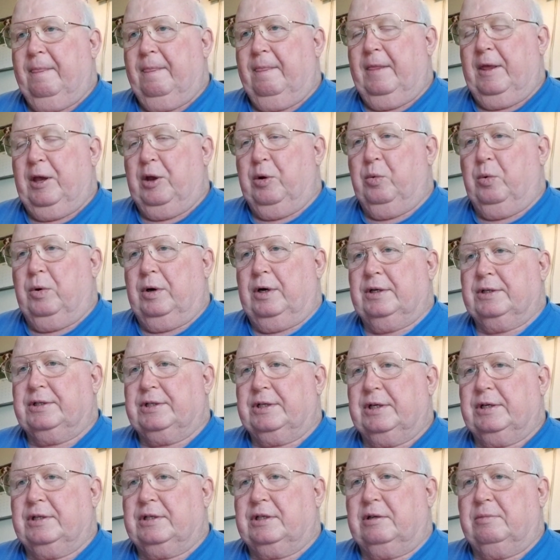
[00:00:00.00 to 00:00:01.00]
He wants
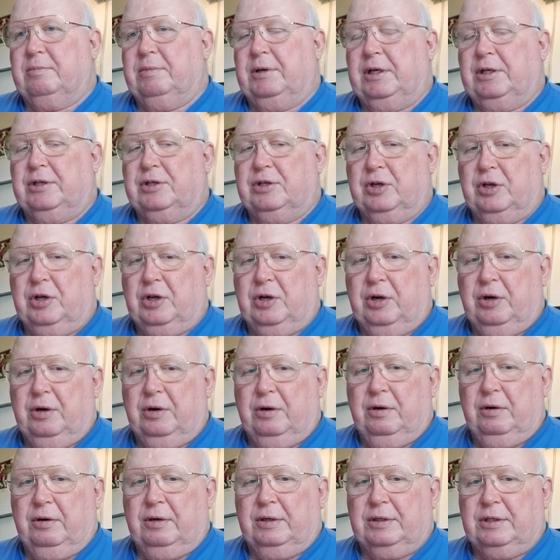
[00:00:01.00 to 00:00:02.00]
us to be
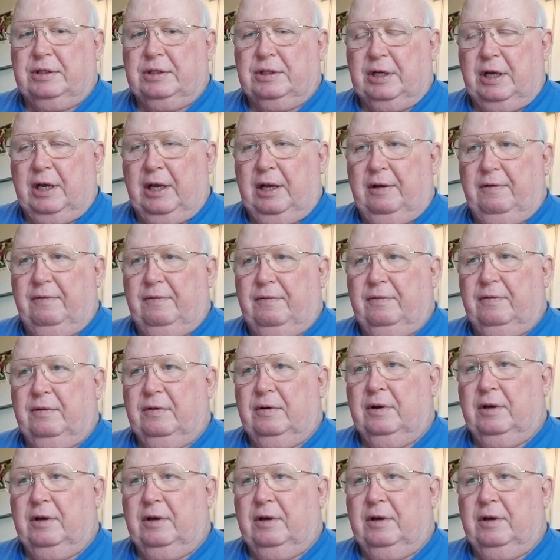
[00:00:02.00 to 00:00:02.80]
secure and safe